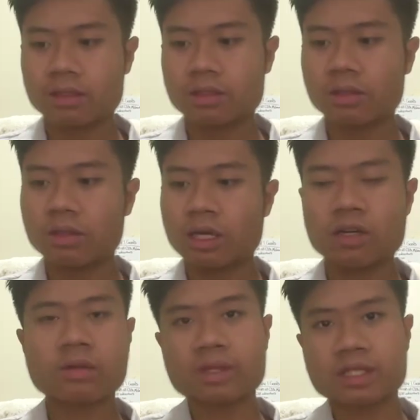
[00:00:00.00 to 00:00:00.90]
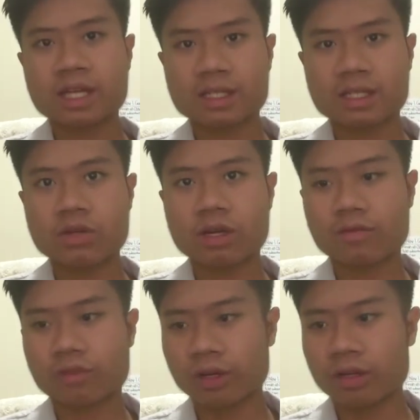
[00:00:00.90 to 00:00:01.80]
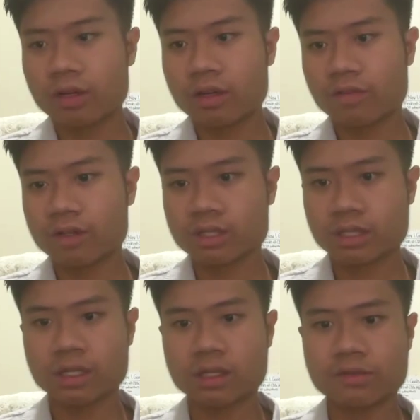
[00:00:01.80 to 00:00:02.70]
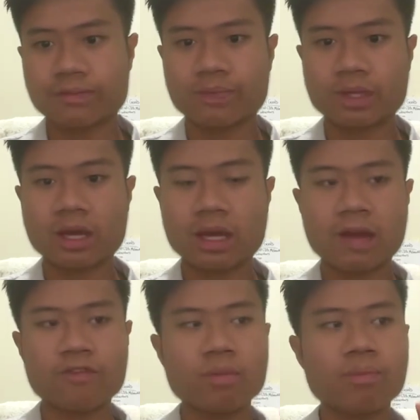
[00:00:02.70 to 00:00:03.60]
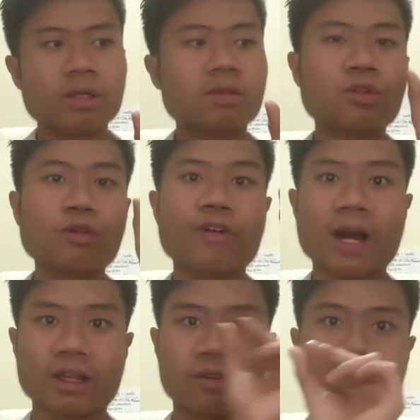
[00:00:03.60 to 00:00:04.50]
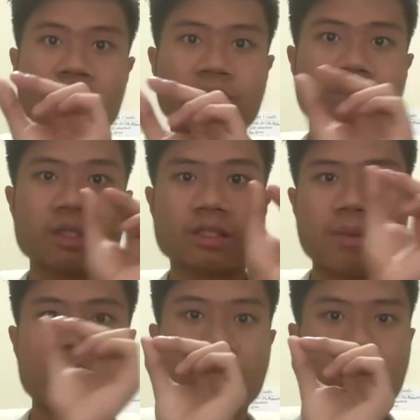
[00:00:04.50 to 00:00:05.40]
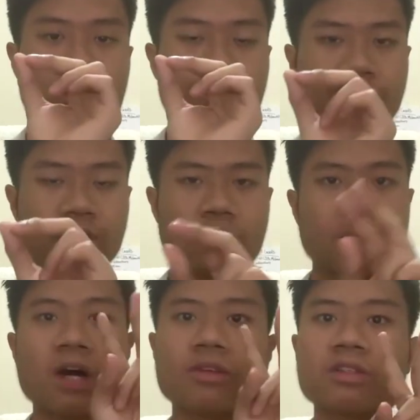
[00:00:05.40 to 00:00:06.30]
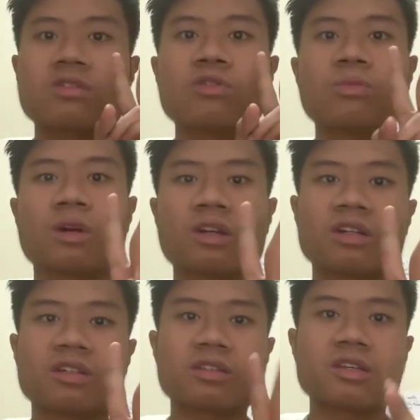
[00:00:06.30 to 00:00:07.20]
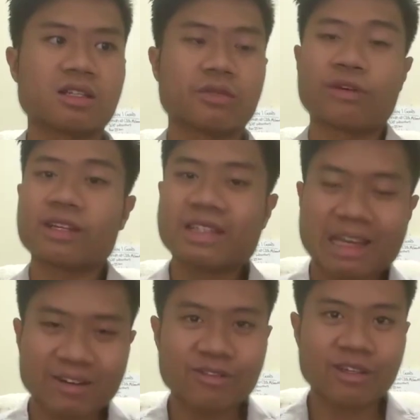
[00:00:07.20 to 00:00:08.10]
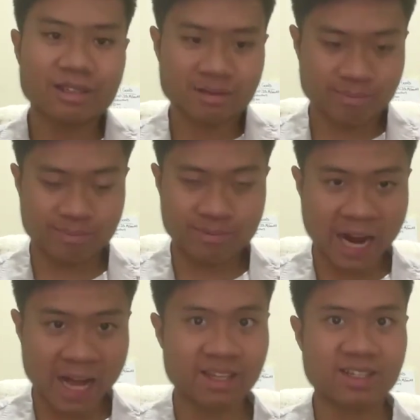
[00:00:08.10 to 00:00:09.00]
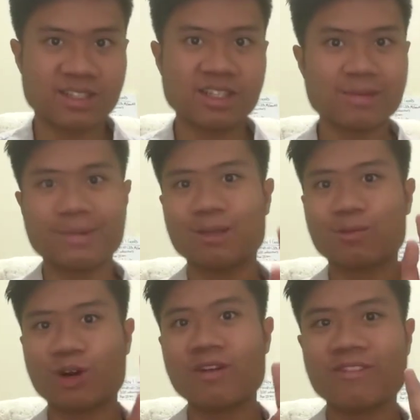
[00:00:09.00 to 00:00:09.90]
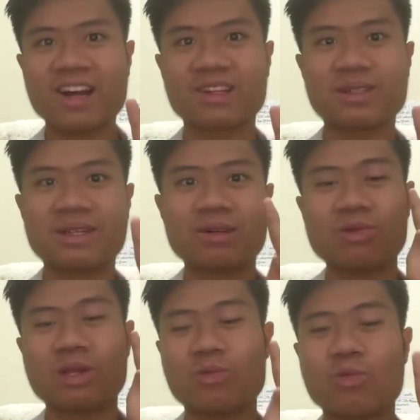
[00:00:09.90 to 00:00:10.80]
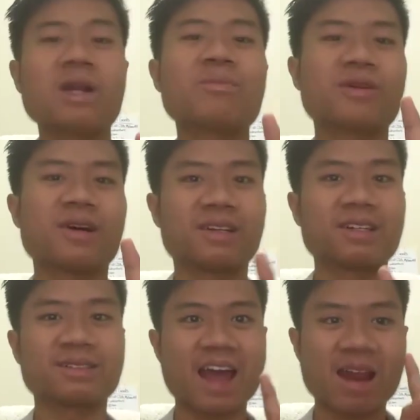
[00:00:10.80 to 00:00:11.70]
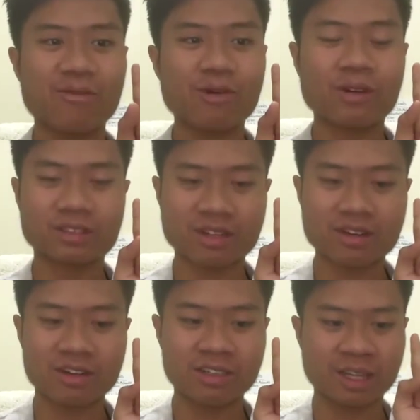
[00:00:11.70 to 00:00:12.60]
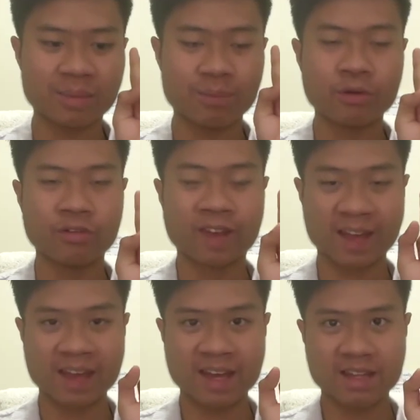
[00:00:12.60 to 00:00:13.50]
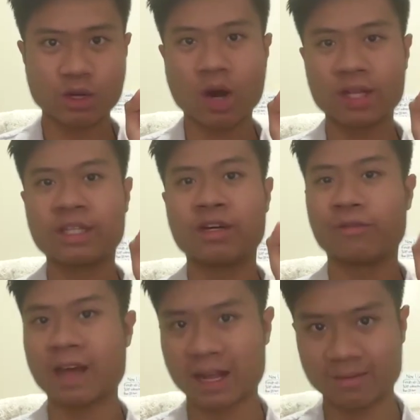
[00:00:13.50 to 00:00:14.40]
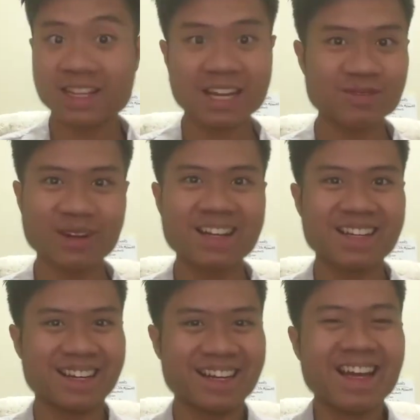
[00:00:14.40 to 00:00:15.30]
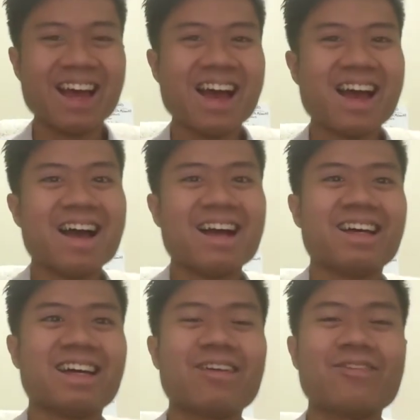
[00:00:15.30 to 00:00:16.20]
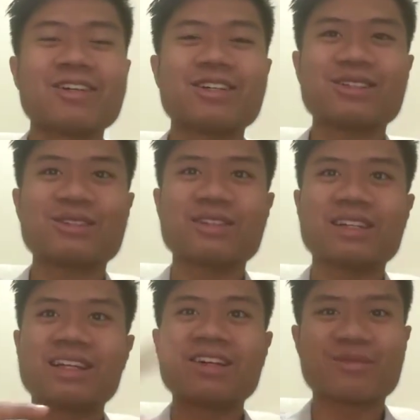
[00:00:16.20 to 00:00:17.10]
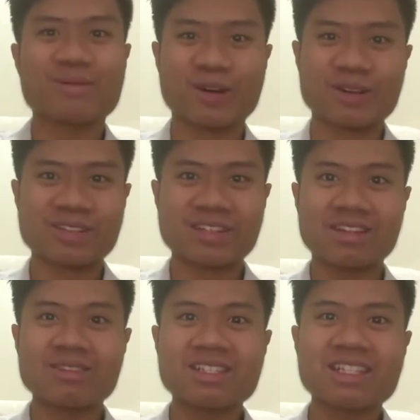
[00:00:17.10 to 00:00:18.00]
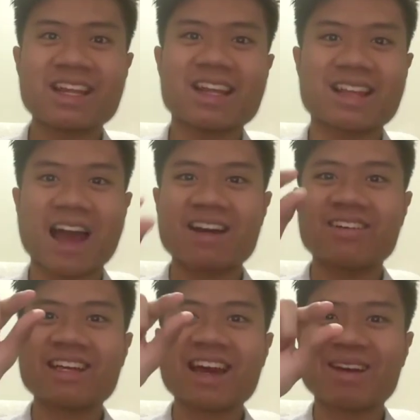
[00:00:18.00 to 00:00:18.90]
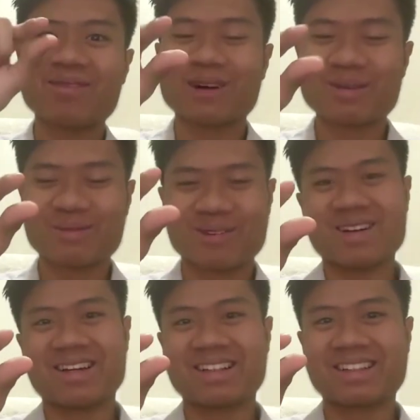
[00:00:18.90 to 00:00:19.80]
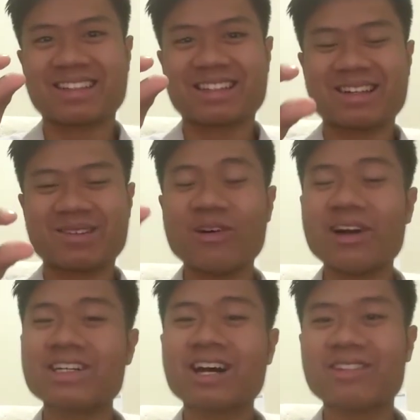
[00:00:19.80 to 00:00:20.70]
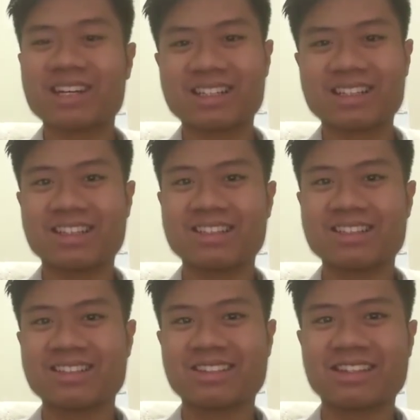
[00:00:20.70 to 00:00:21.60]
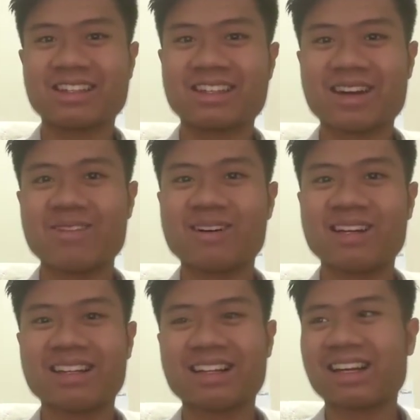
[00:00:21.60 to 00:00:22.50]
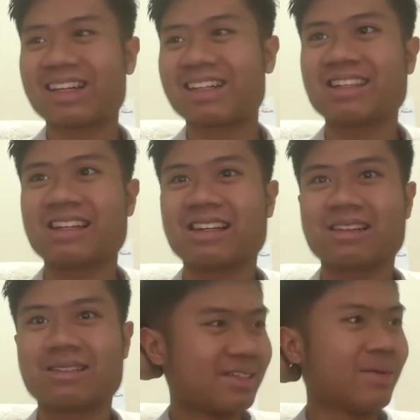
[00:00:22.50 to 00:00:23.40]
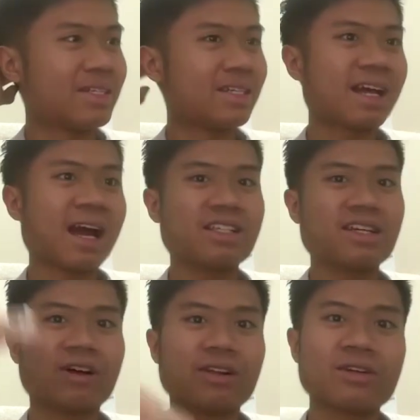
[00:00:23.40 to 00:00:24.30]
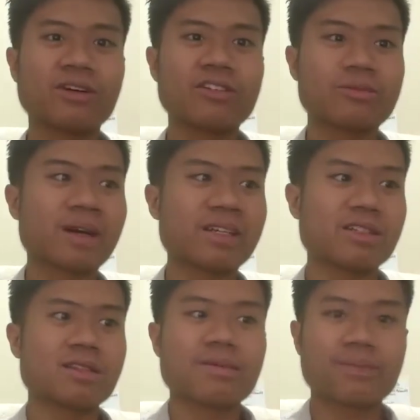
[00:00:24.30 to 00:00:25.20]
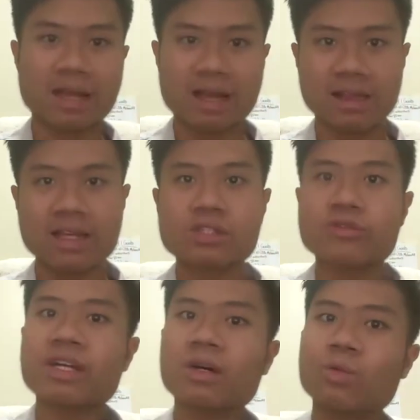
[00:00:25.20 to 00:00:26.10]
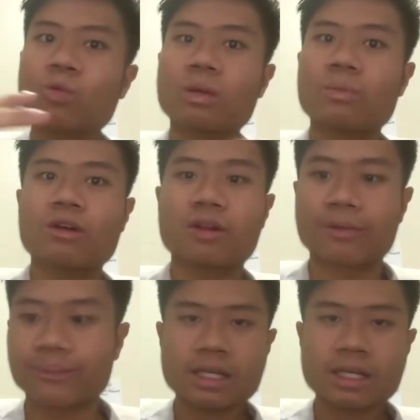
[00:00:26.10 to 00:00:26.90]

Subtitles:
So here's some mistakes that you can avoid. First is if you build two factories with the same product, it will count as two products. So for the sake of this challenge, just build one factory with one product and focus on improving the quality of that. That's what I did. If you go to the leaderboards, it will see that I only had one product, one dominated industry, and one like, yeah. So basically, I achieved all the goals by just lasering on one product.